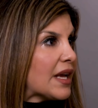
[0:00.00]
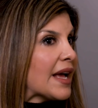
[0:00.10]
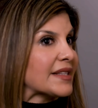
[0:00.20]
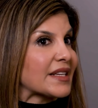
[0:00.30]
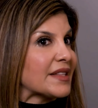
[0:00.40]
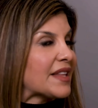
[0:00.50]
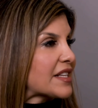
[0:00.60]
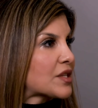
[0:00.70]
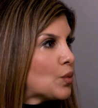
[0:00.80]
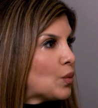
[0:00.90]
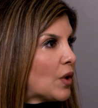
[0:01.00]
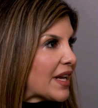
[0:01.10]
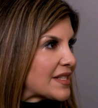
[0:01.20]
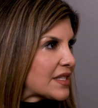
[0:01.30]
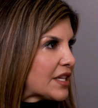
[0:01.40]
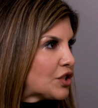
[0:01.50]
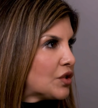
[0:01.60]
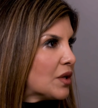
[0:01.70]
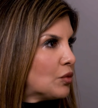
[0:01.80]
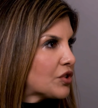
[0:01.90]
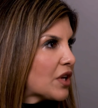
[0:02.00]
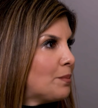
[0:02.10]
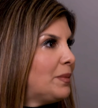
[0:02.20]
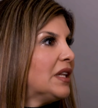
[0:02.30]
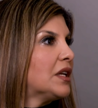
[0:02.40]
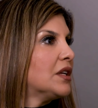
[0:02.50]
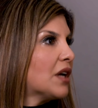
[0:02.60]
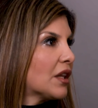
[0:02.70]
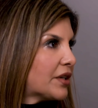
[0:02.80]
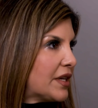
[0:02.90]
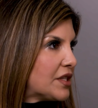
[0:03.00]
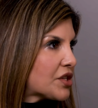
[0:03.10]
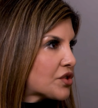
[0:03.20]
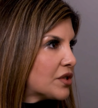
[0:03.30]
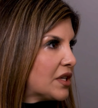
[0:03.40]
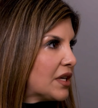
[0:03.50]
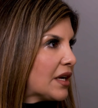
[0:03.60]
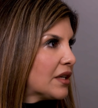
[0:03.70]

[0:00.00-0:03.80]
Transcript: And that's what has led to the multi-billion-dollar industry,